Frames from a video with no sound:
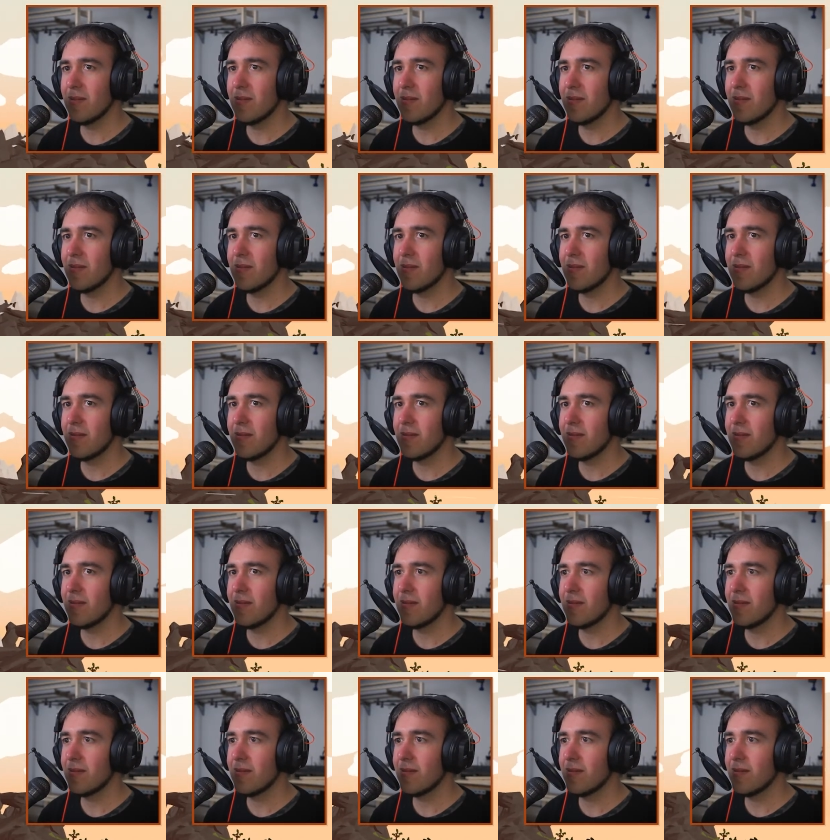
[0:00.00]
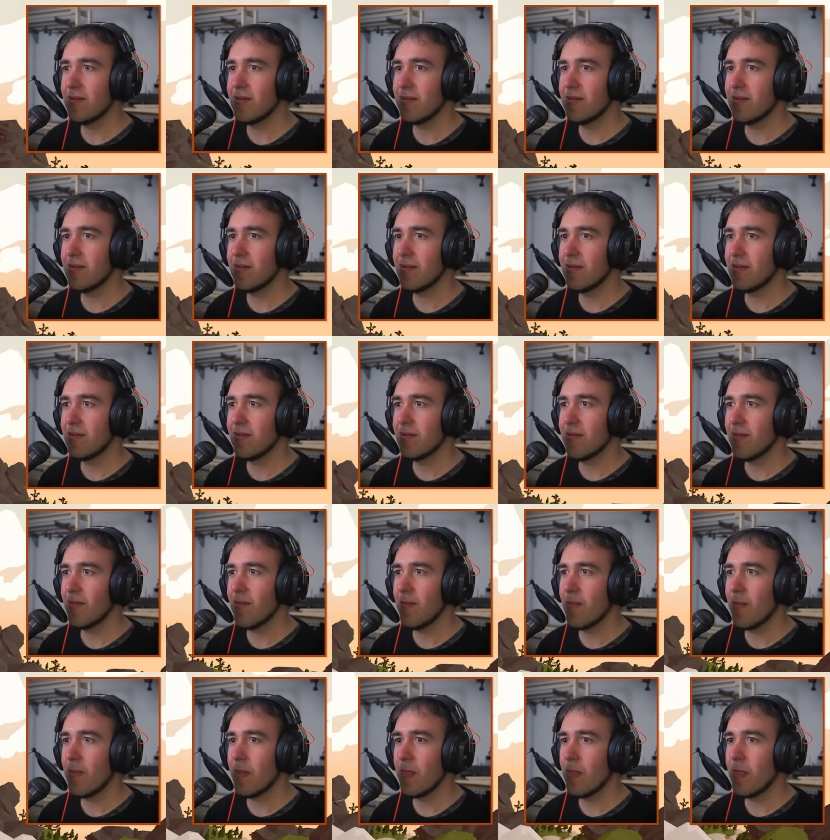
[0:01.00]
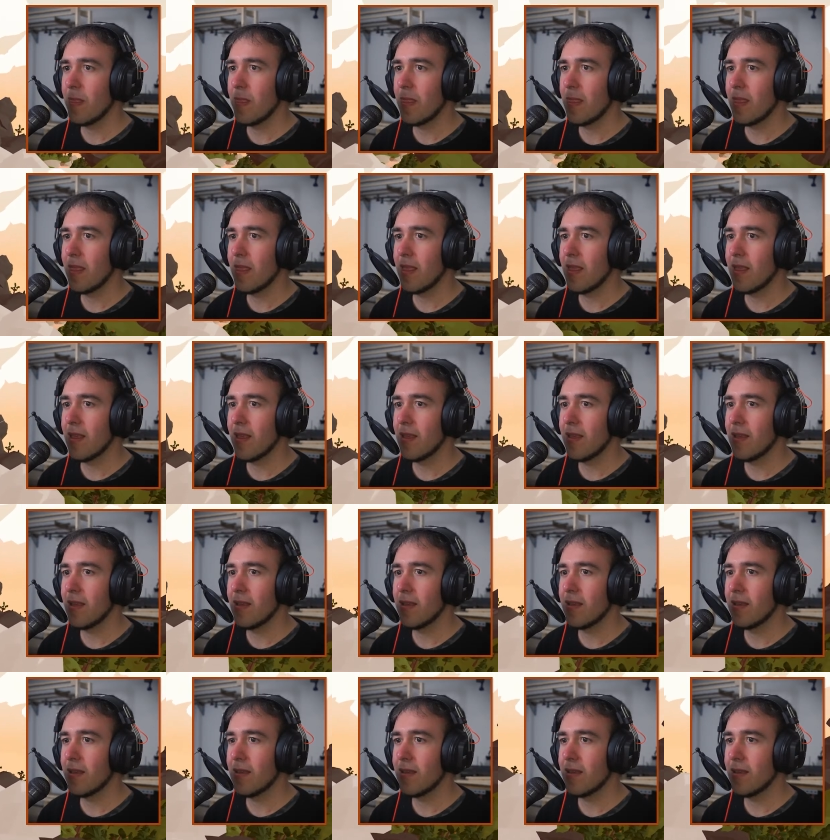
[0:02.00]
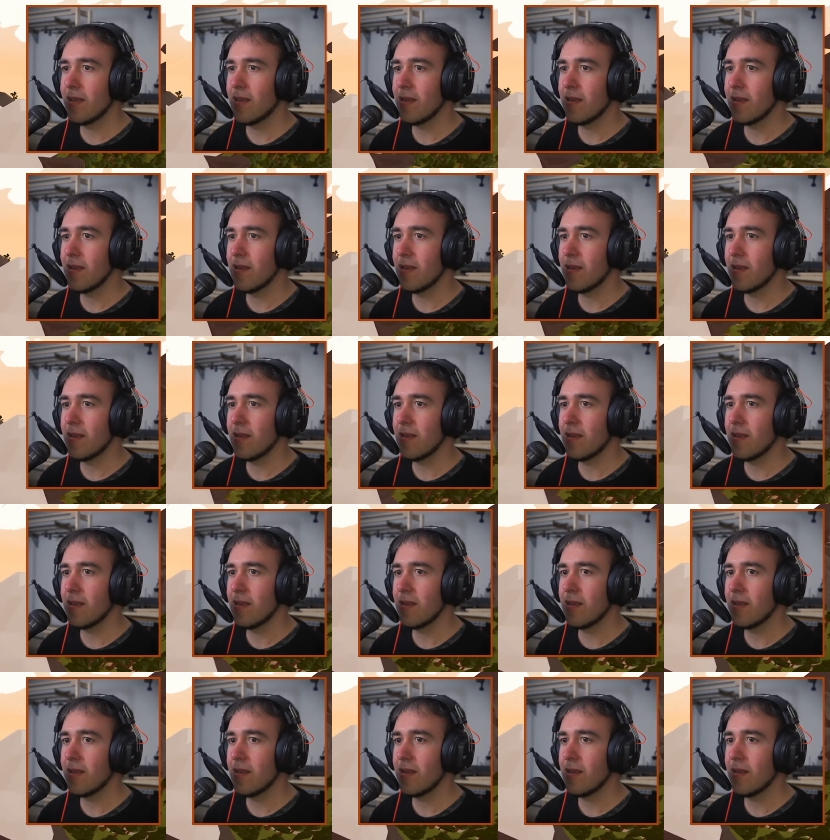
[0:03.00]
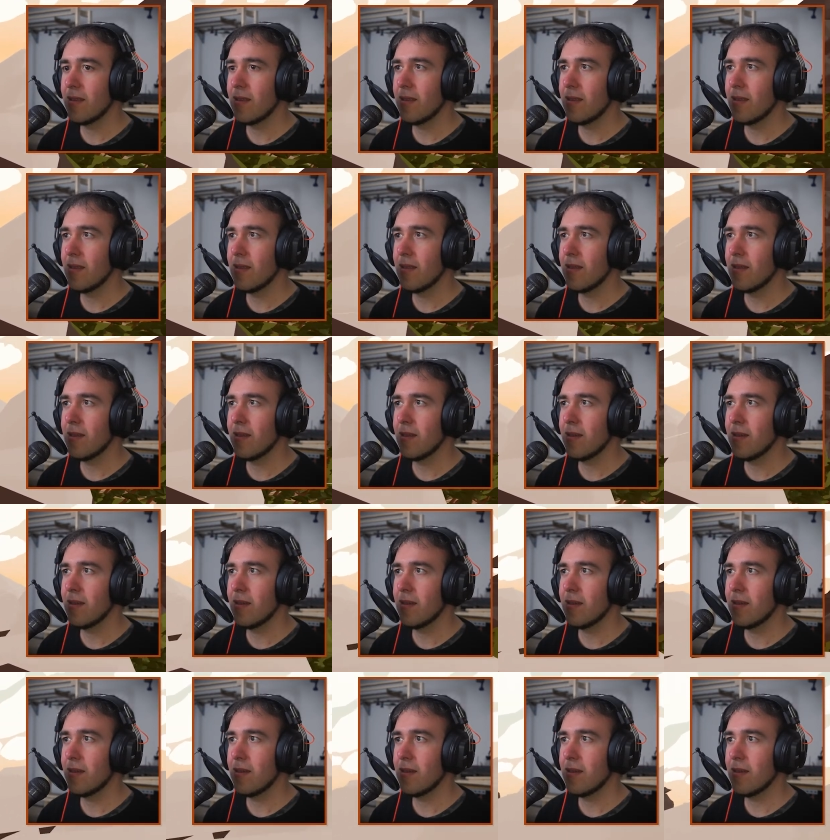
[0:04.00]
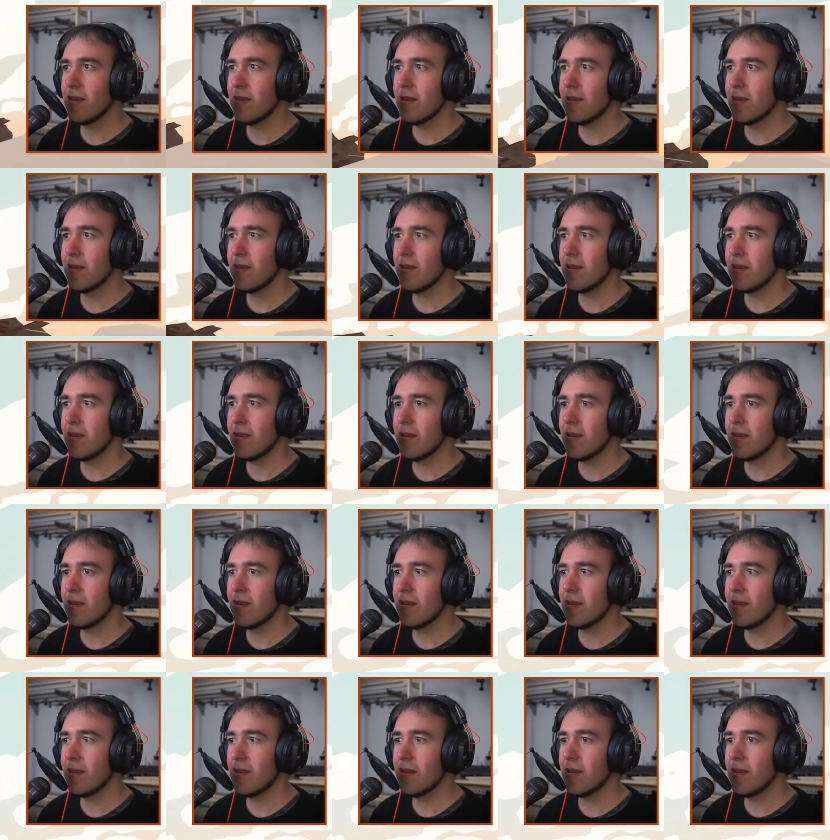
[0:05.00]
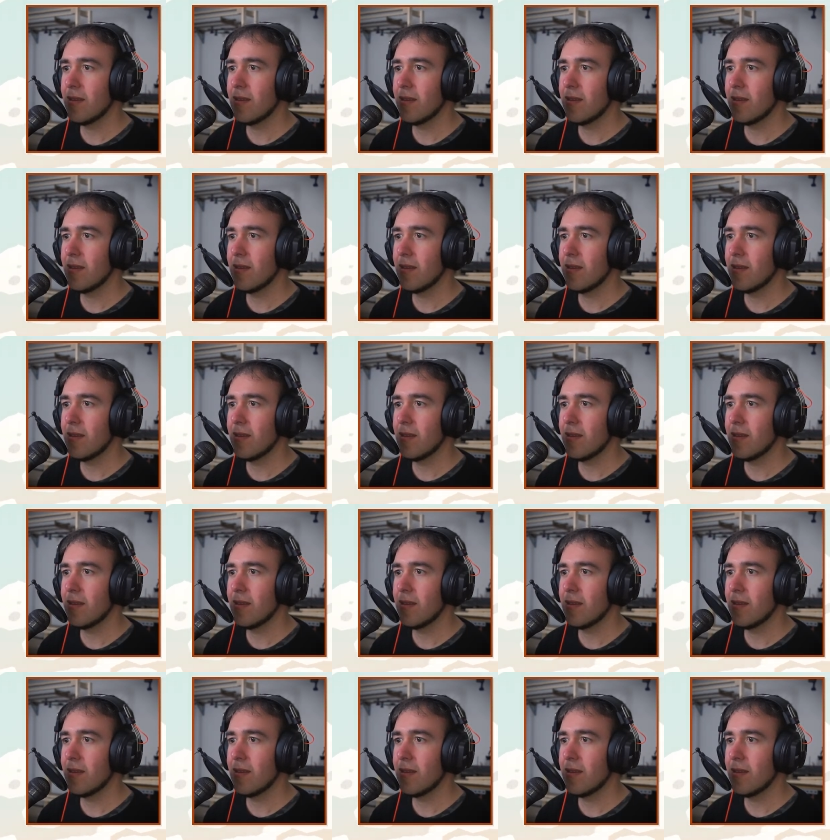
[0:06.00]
Nothing is said.